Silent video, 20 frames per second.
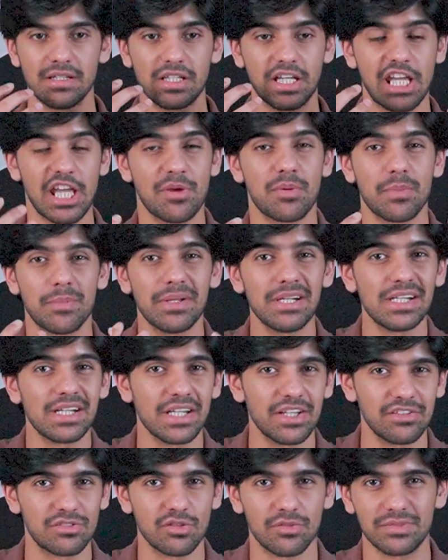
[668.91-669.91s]
the
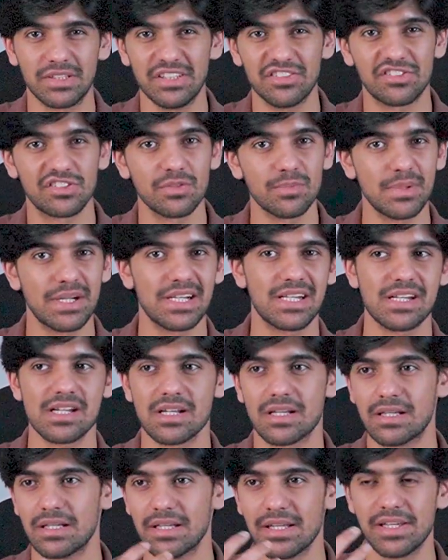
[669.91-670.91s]
capabilities of these
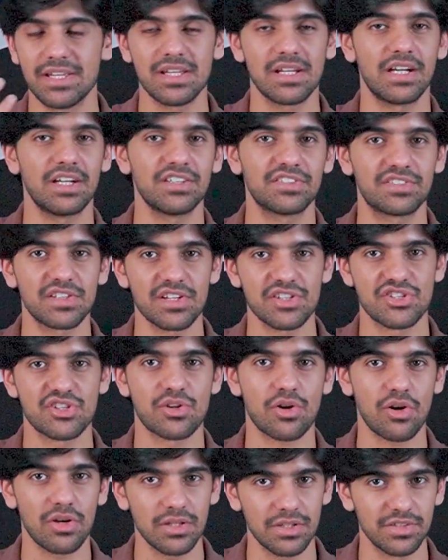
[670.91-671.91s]
semantic AI search
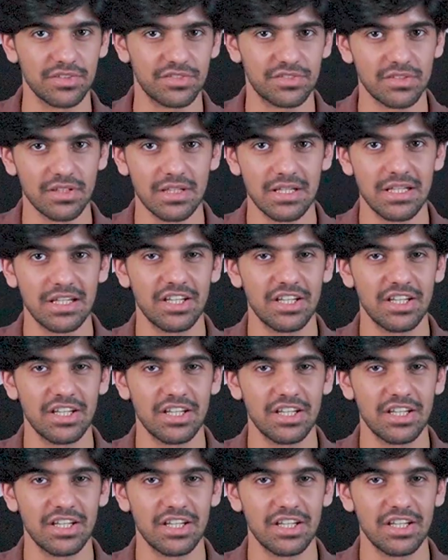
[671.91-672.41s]
crawlers